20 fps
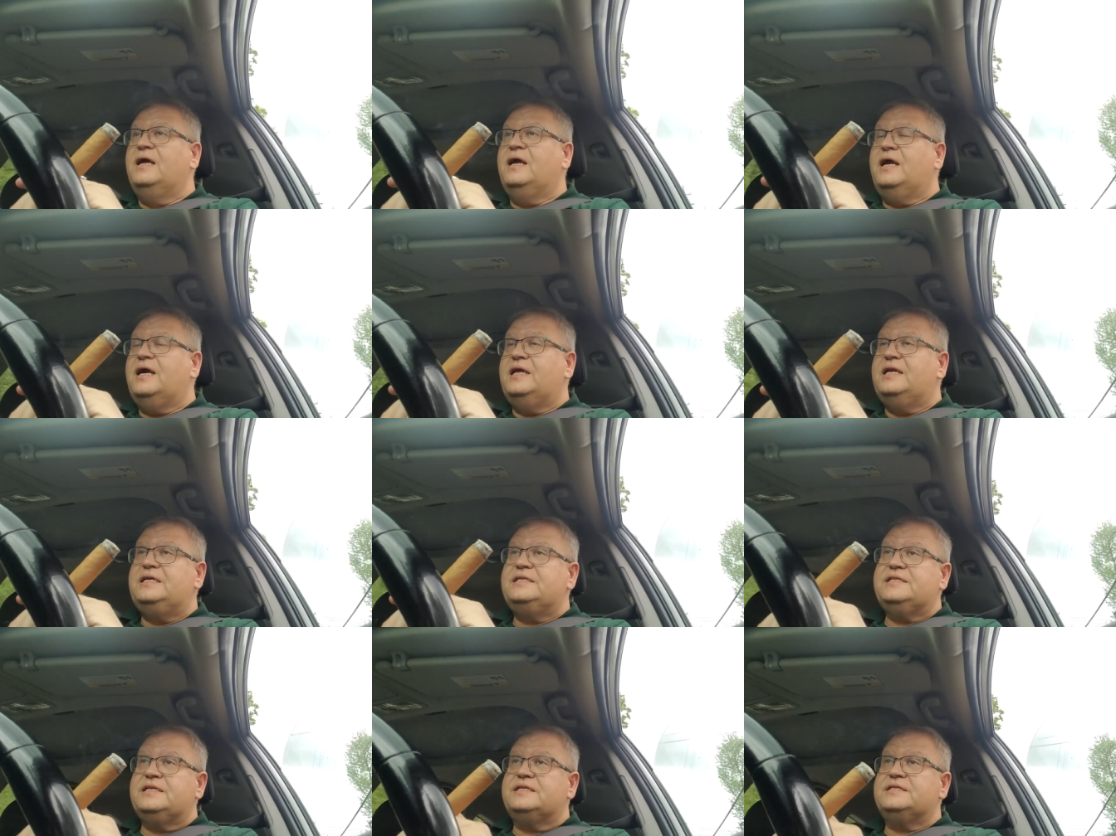and
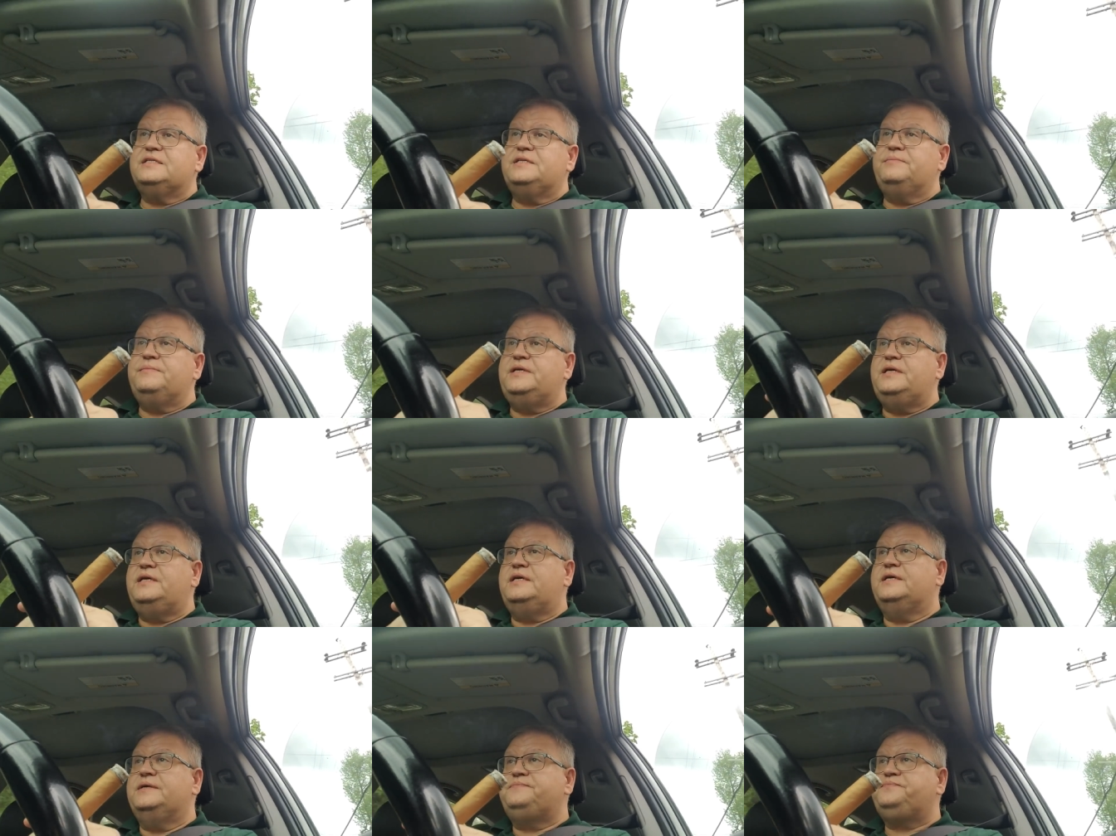he says to
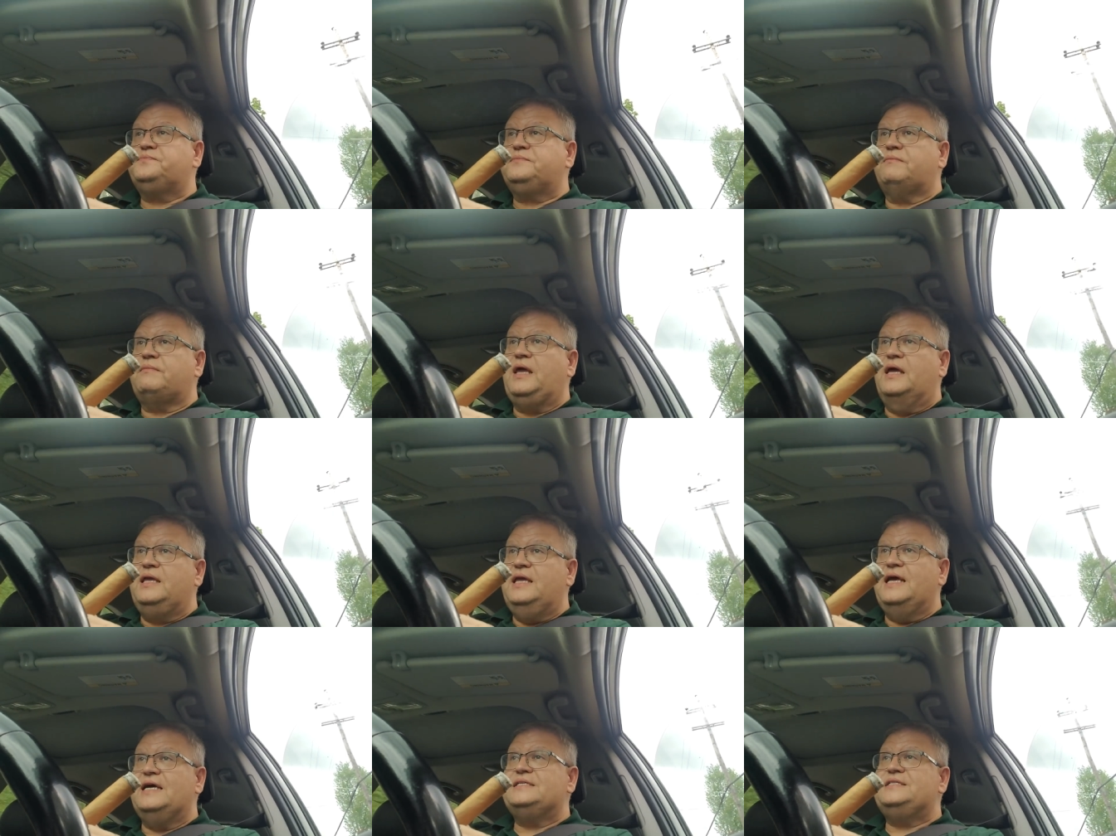me,
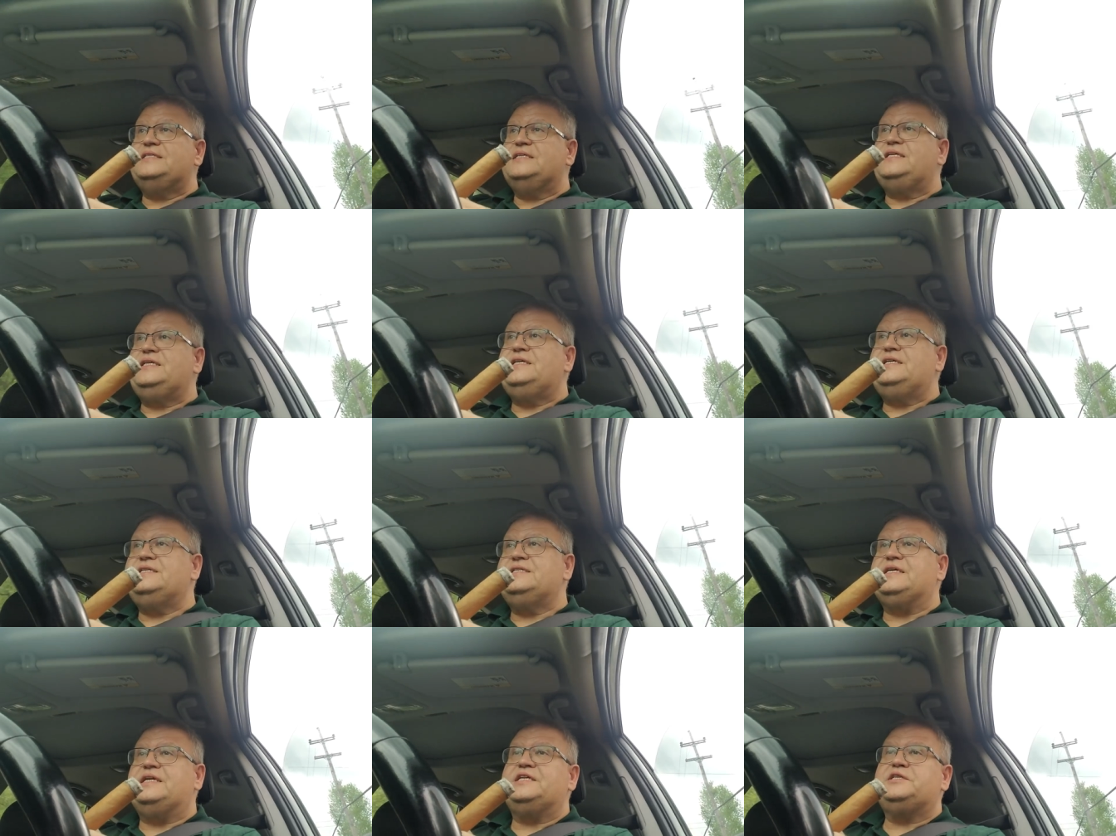"Yes, it
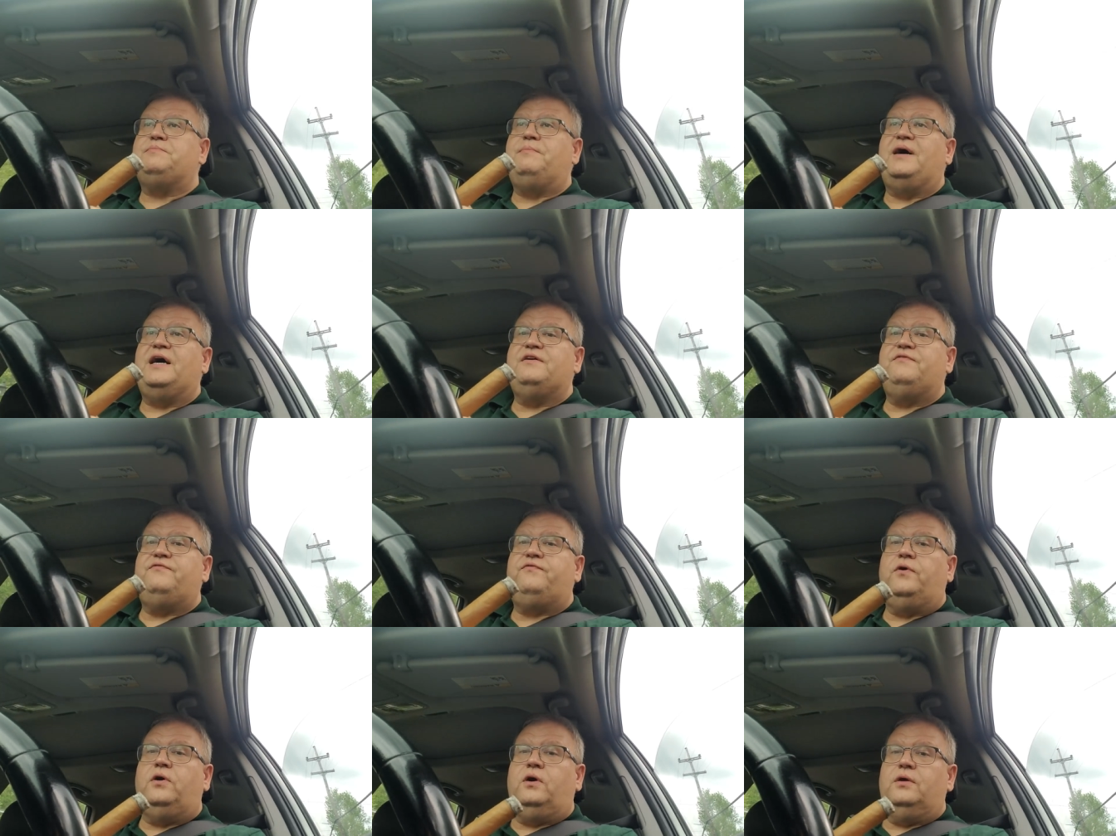is, and it's my
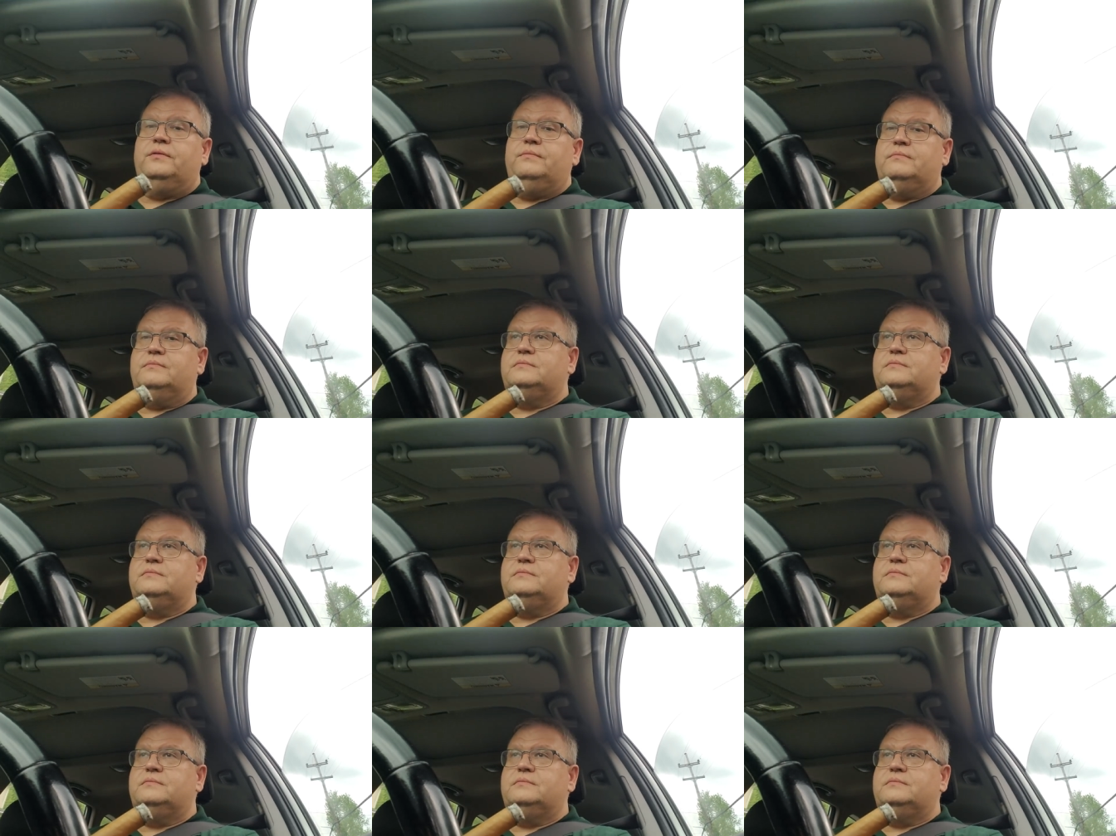fault.